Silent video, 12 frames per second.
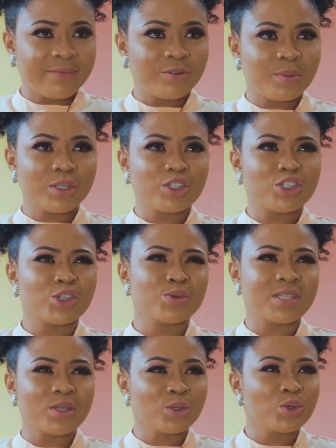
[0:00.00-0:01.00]
have you been
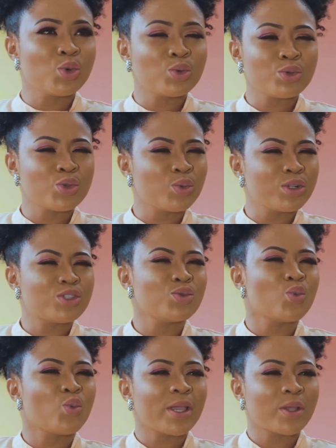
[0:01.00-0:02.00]
choosy on who you
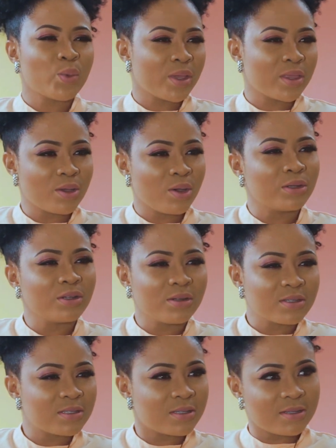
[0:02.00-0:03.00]
want to work with or
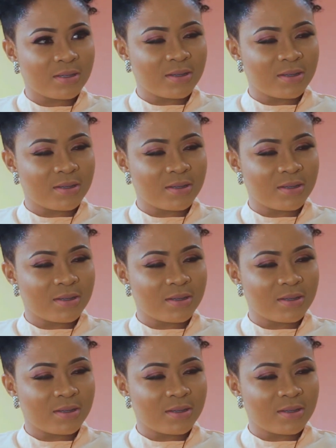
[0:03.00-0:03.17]
not?